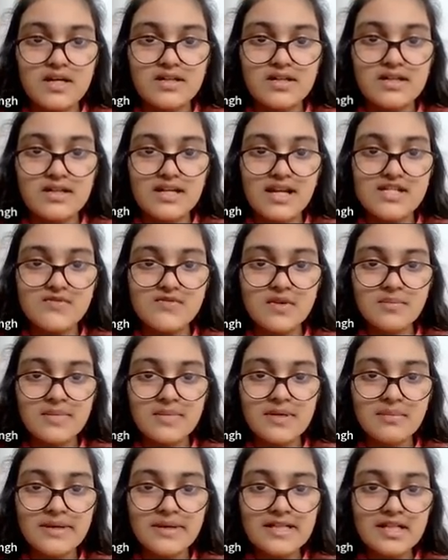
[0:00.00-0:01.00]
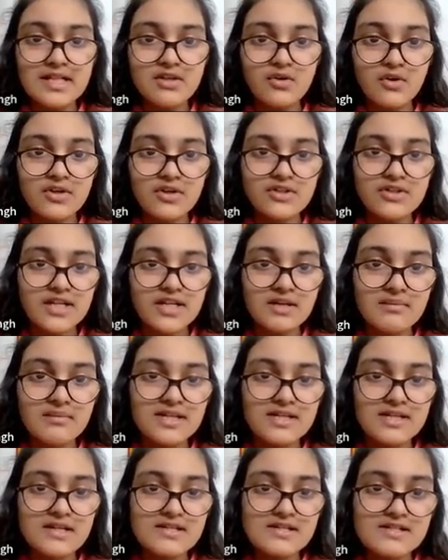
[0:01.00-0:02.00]
The class will be a bit long today
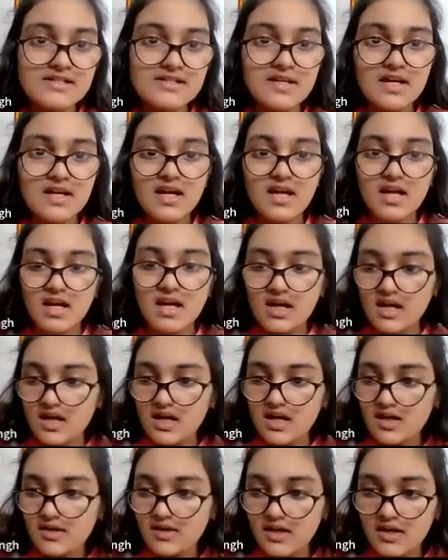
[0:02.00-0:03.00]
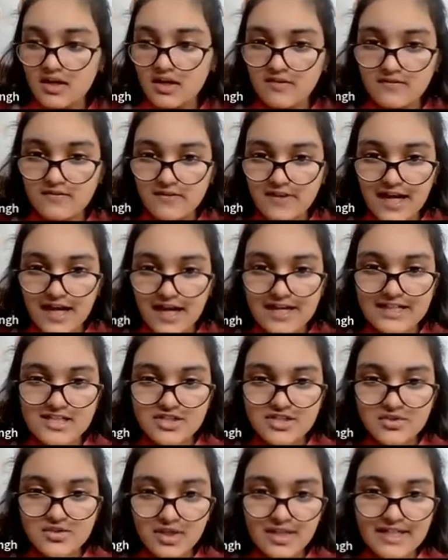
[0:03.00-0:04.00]
because we had a
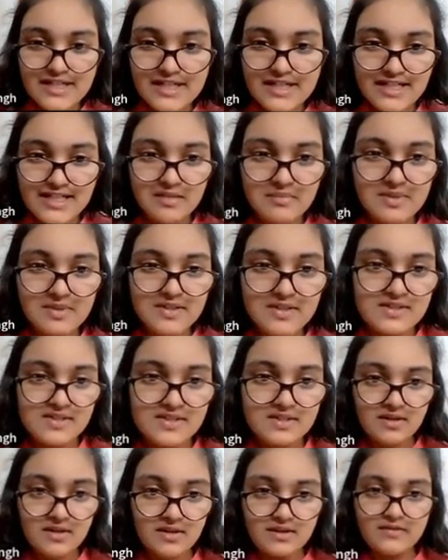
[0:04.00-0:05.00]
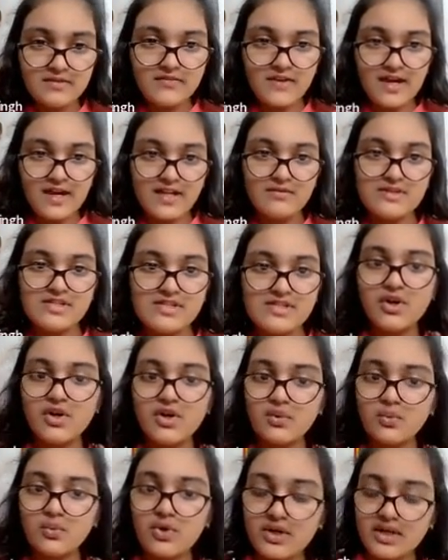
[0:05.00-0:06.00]
short delay because the file was
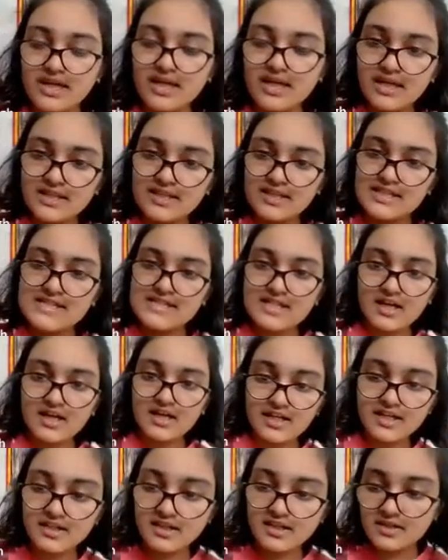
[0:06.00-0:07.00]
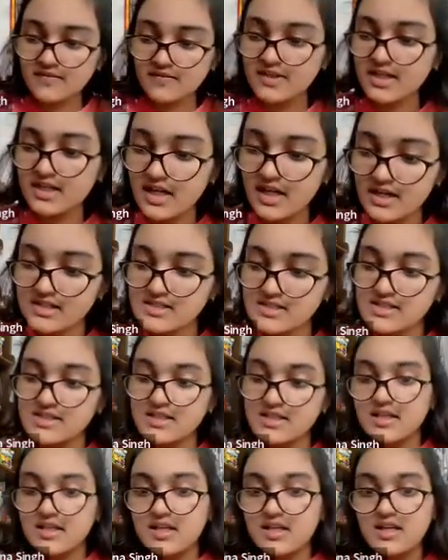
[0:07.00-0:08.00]
not working in the starting of the
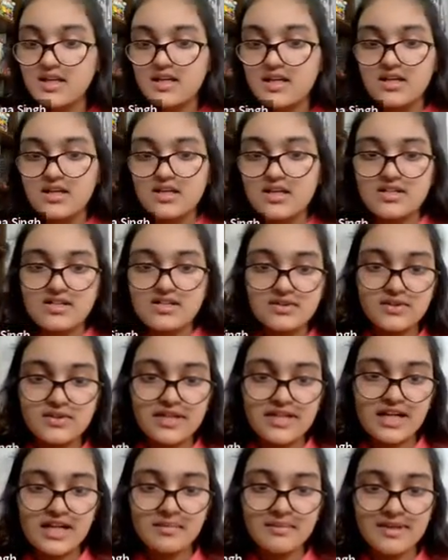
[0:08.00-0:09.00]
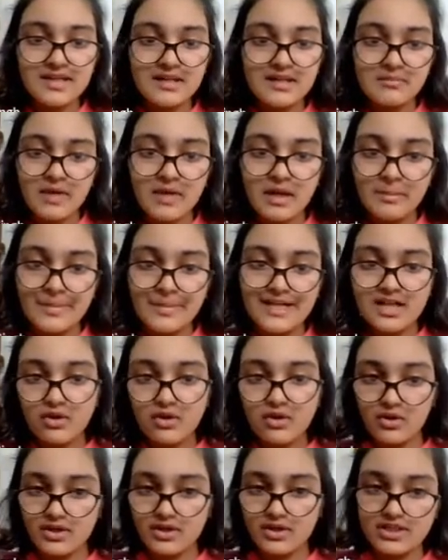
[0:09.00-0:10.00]
class. So it will be a bit
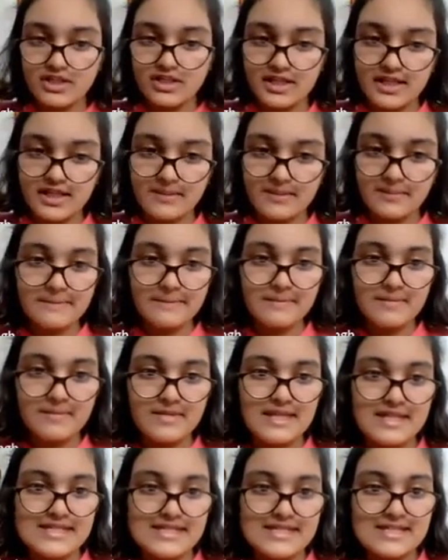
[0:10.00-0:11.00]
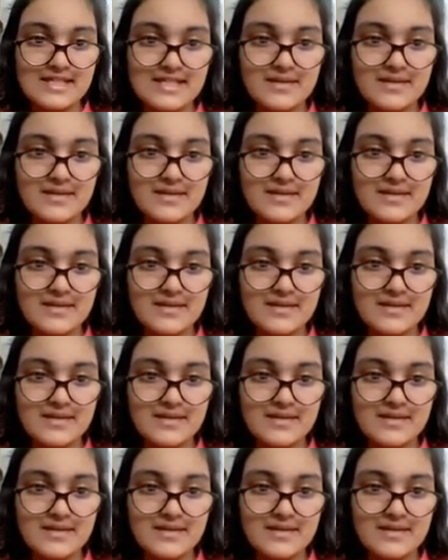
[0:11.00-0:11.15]
longer today. Yes.